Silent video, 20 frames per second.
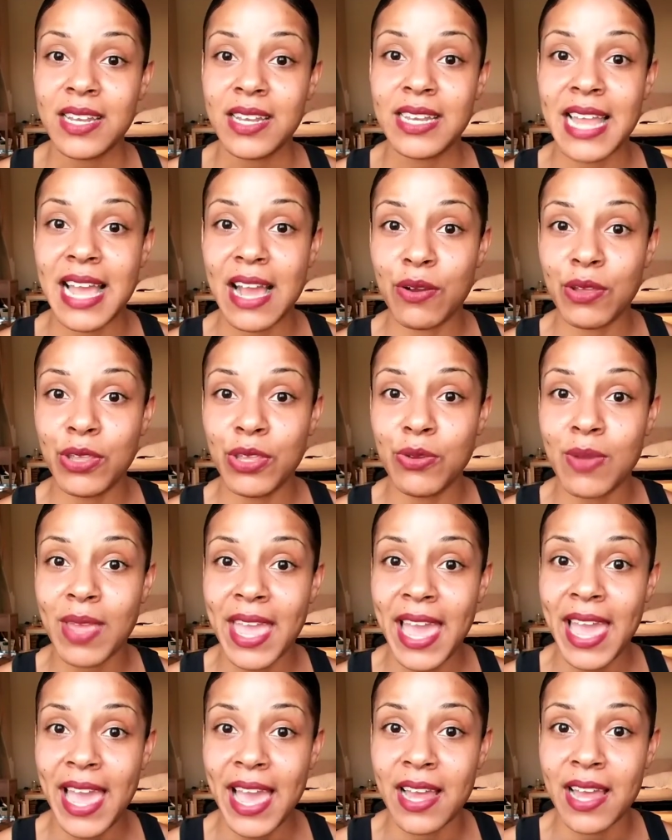Now, you
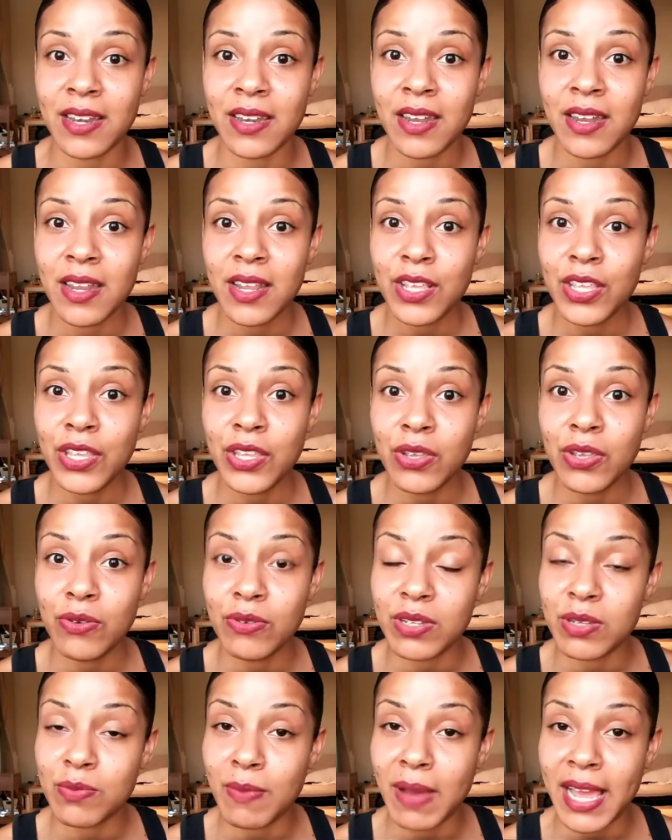can
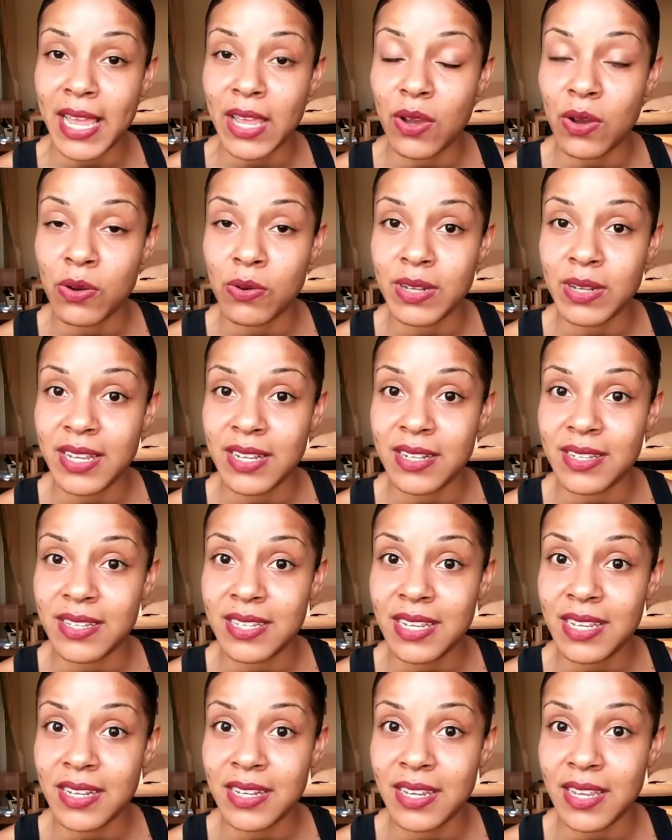use my own
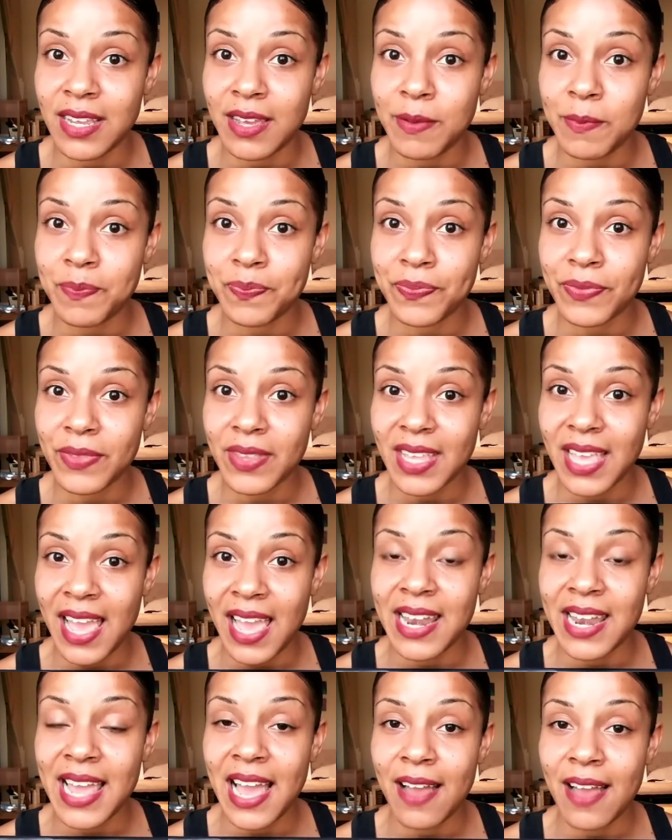insignia
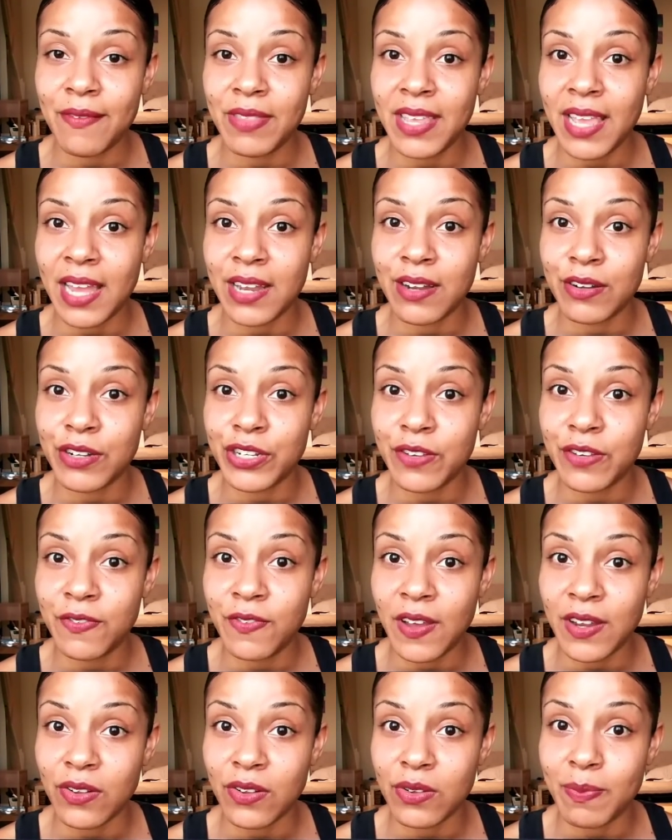and have the energy
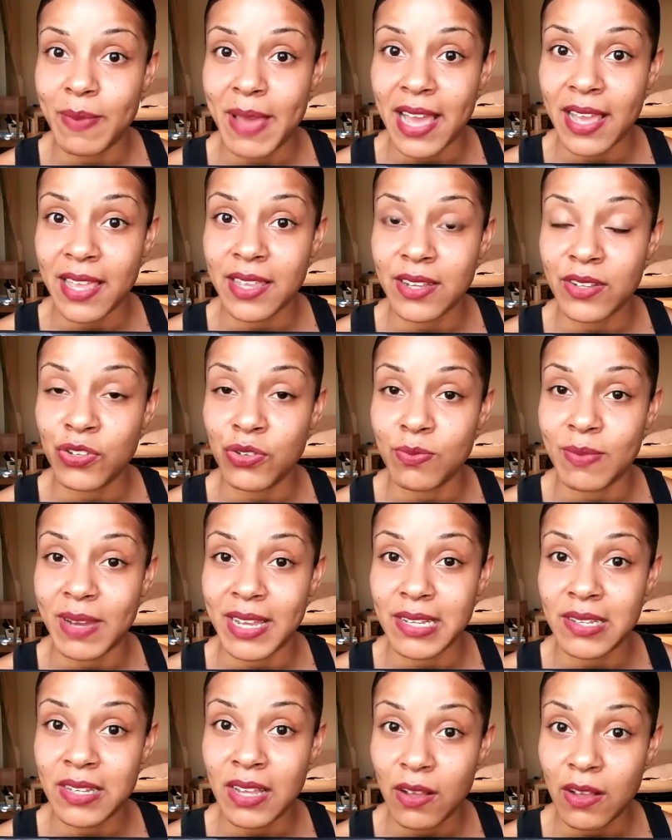funneled back to
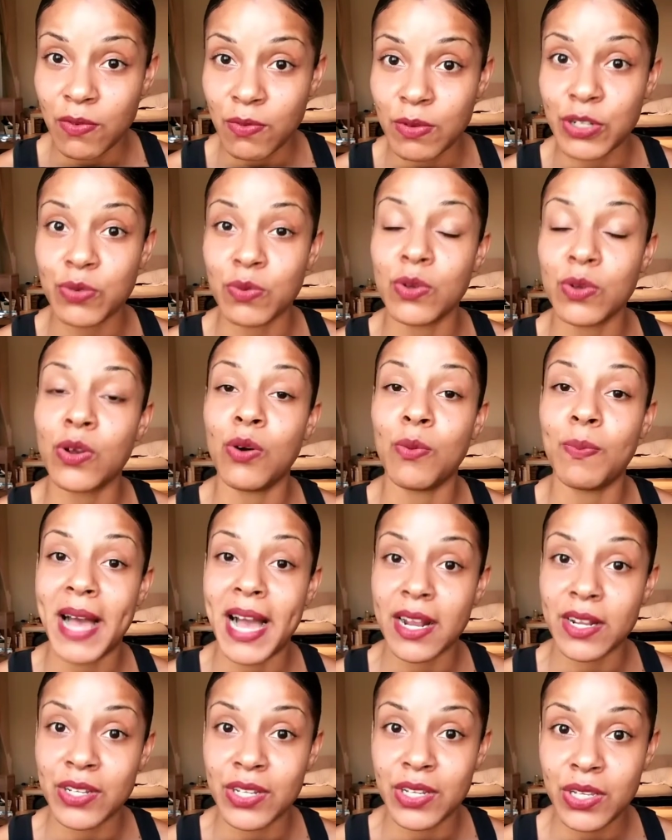myself, which will go
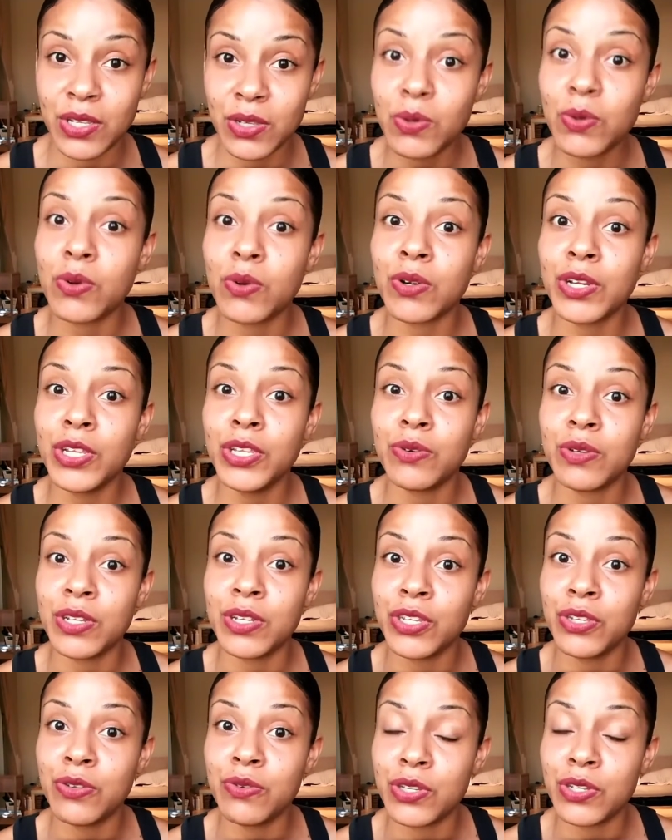back to you, or you
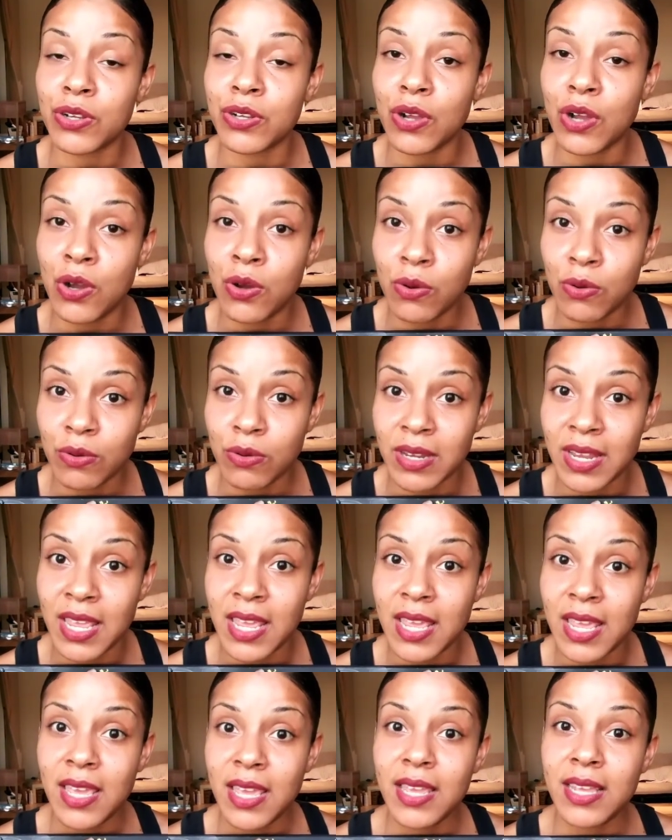can use your
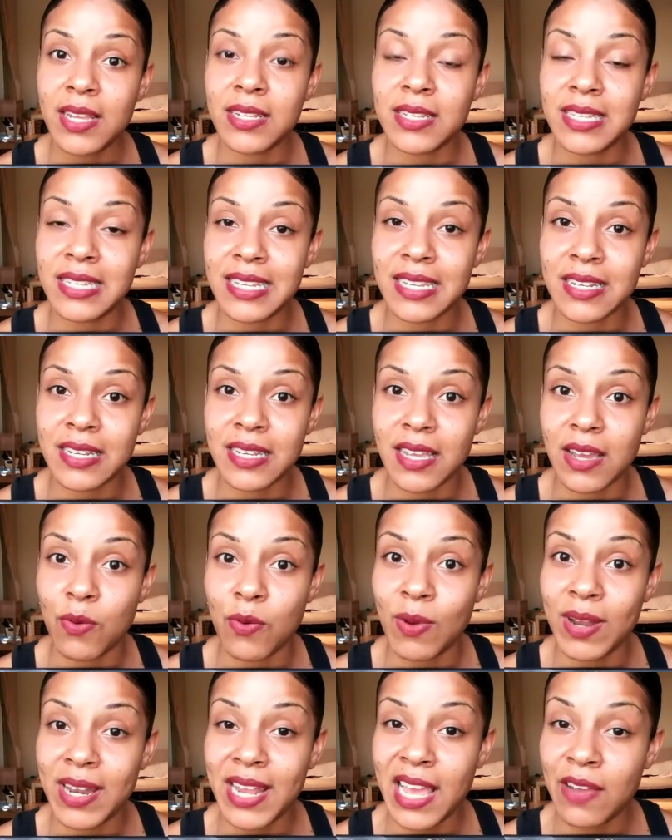own insignia,
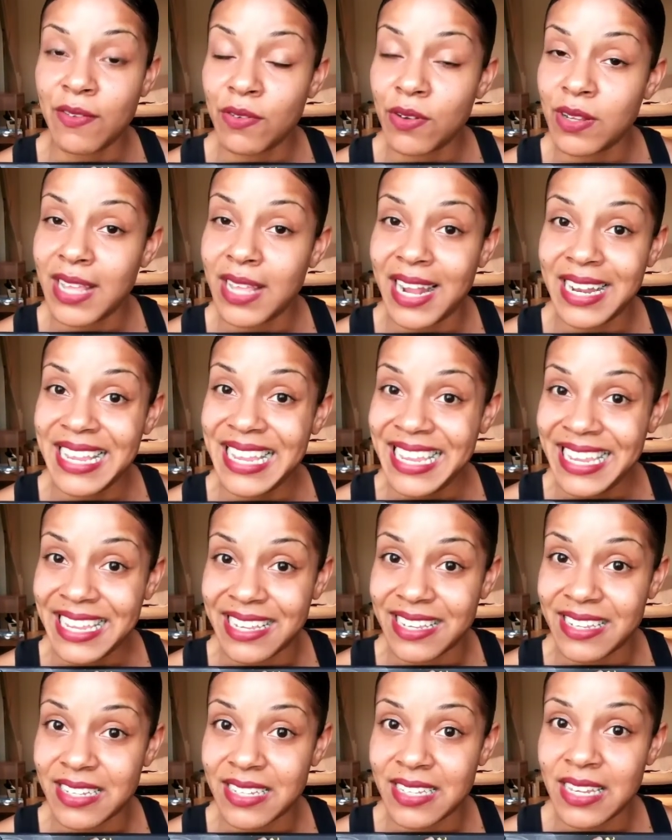whatever that
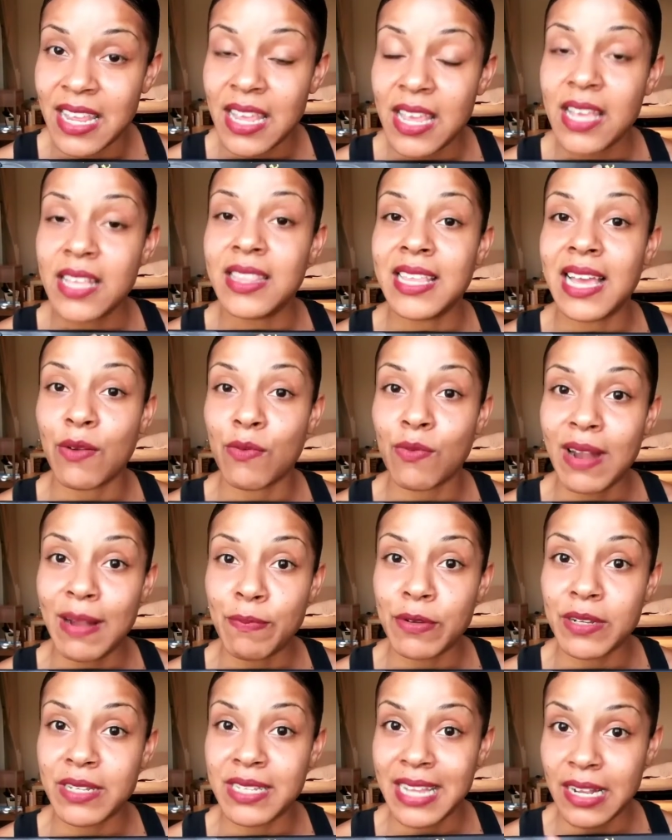is that
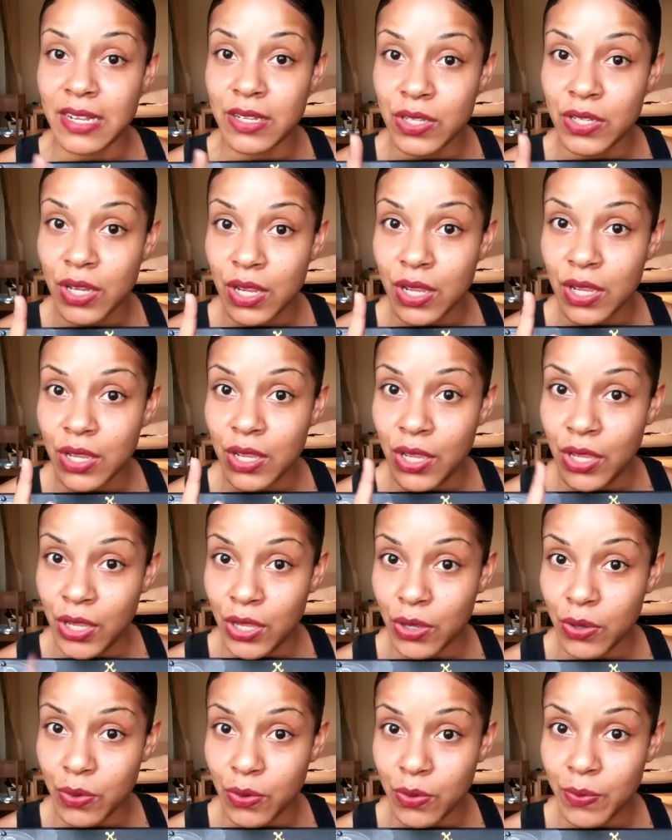represents
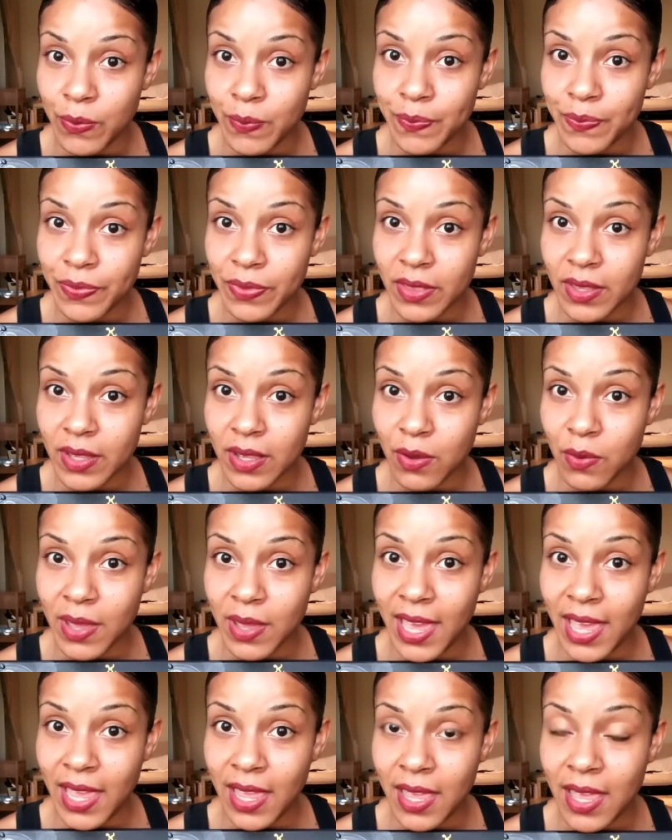you,
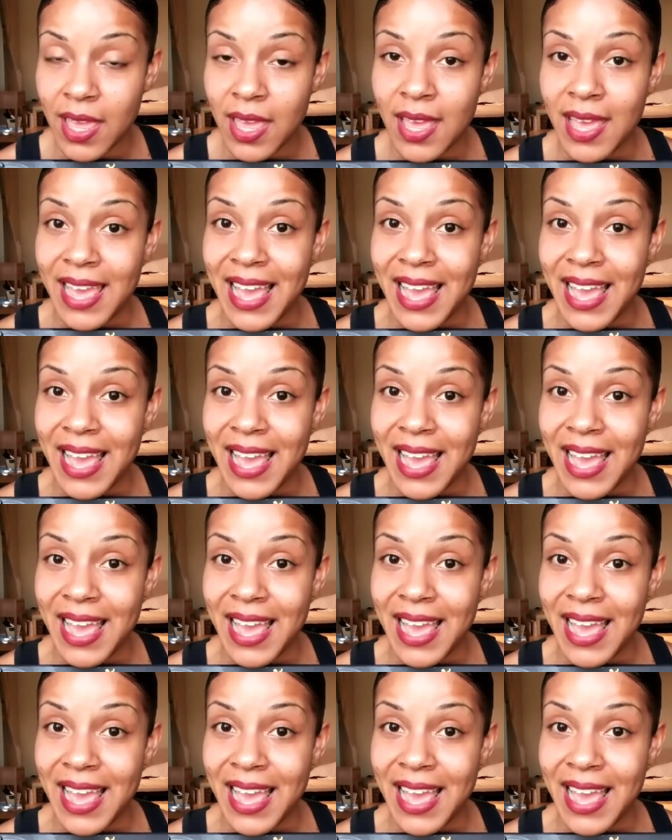okay?